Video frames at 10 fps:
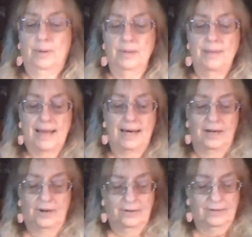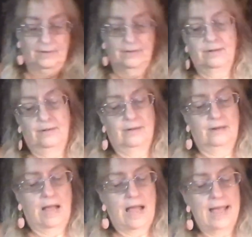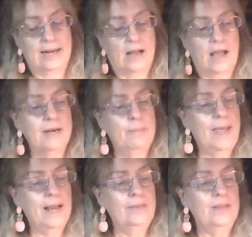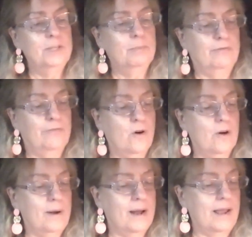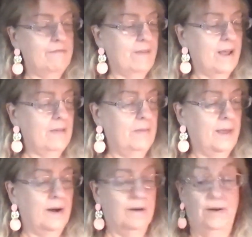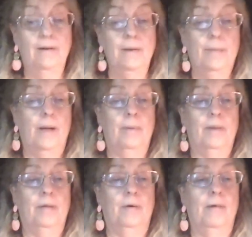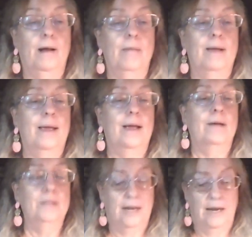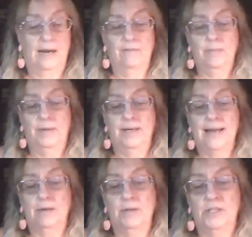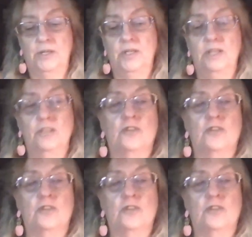Pull them out of here. I have gotten a pack of these before, but I have found that they are very popular around my house, and everybody now is using